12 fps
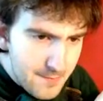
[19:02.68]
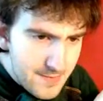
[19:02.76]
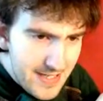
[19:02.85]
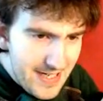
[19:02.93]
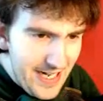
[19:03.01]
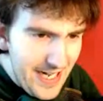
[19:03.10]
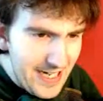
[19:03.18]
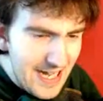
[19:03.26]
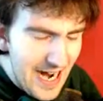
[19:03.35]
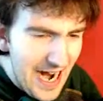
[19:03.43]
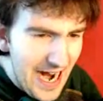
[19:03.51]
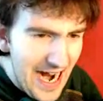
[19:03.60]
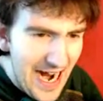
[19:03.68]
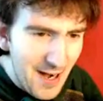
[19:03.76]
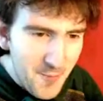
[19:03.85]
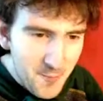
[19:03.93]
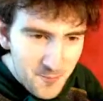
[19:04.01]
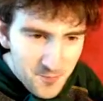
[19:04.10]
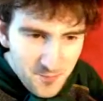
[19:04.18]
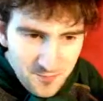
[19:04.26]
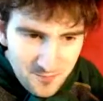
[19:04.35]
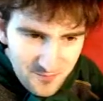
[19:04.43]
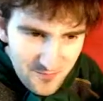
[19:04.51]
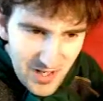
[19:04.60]
Tequila!
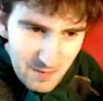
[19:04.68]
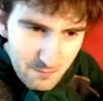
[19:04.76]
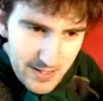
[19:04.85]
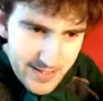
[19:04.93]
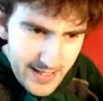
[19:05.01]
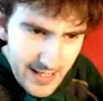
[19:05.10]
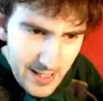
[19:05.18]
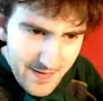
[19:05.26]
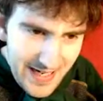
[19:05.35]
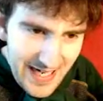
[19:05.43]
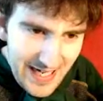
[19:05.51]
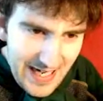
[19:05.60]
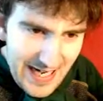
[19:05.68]
Madeira